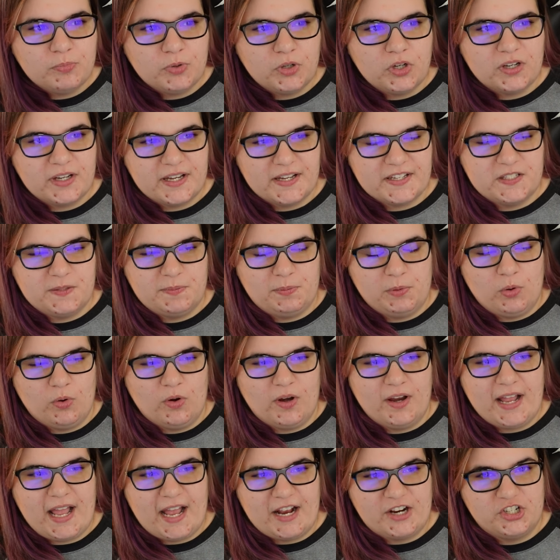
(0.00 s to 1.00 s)
book
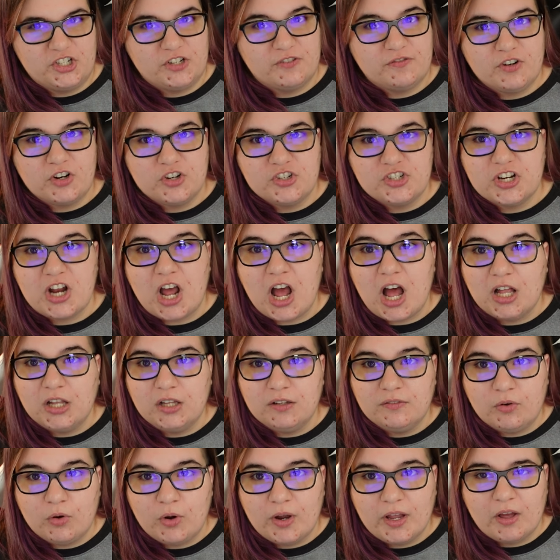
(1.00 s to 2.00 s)
exploring extra virgin
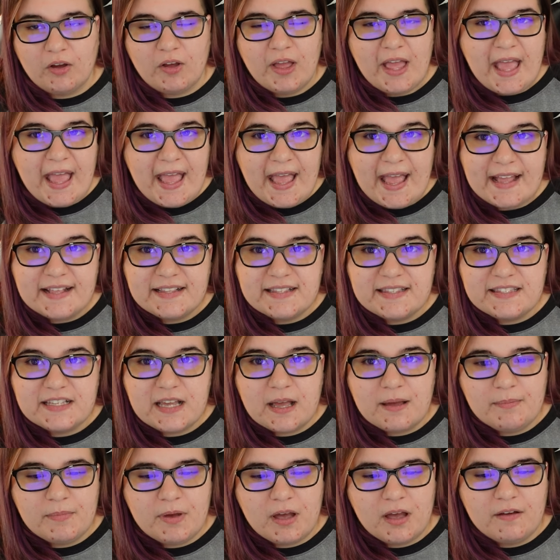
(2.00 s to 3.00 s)
olive oil and
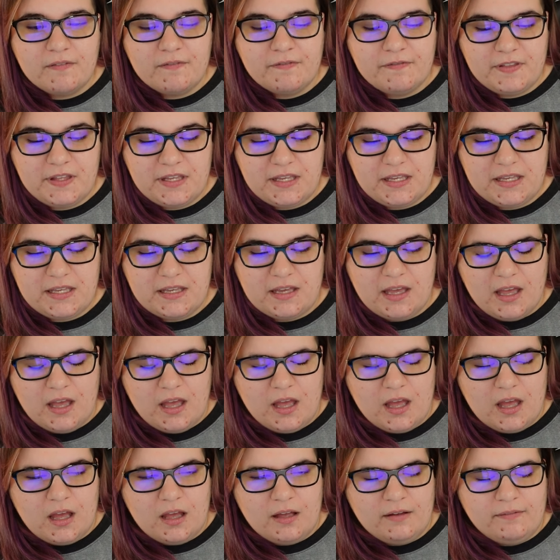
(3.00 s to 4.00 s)
some of the,
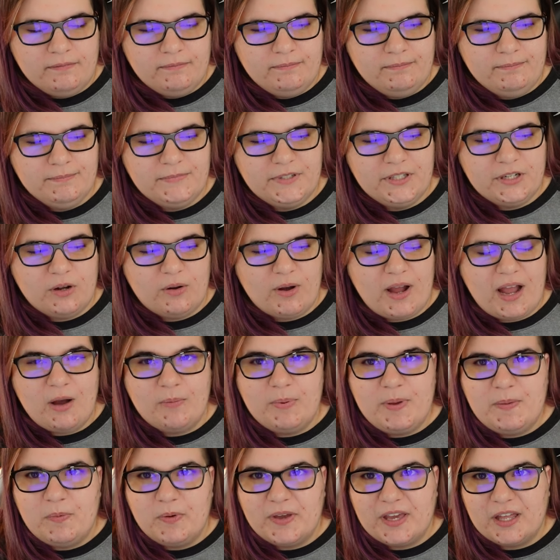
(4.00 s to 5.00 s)
you know, how
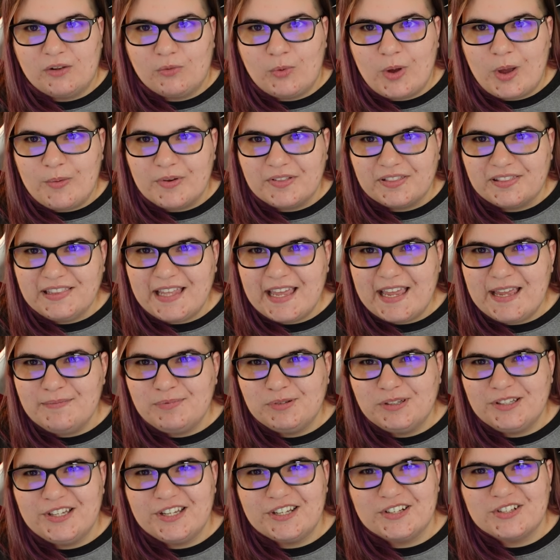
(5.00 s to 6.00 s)
people get away with
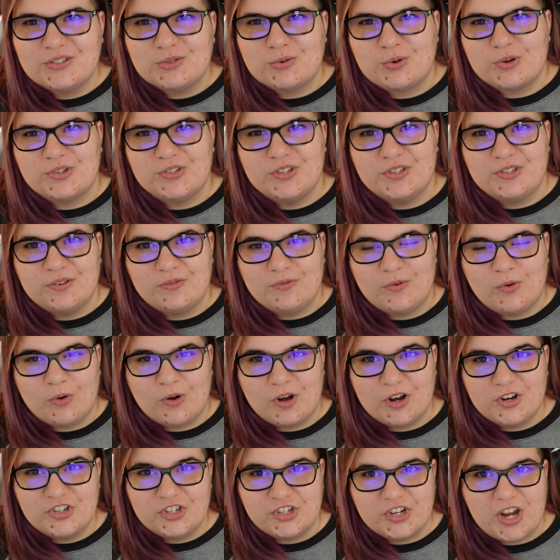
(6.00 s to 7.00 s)
labeling, sources of
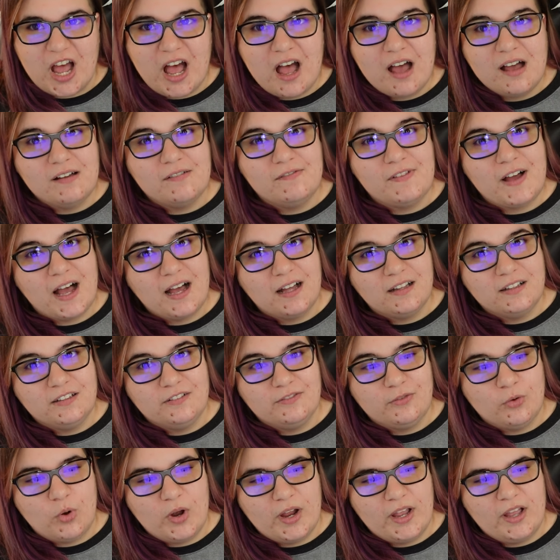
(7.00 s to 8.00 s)
origin of
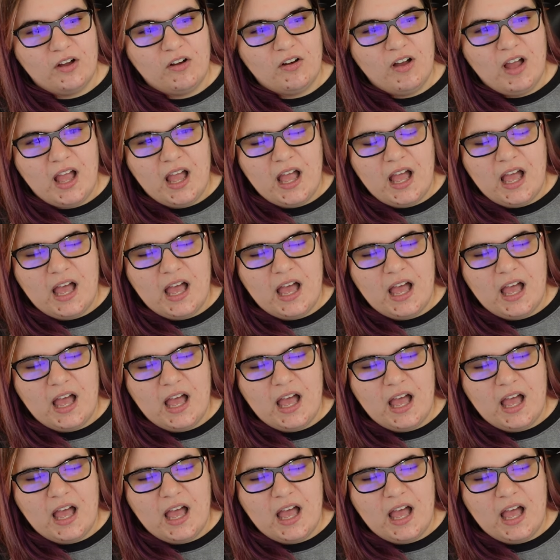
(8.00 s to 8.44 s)
olive oil.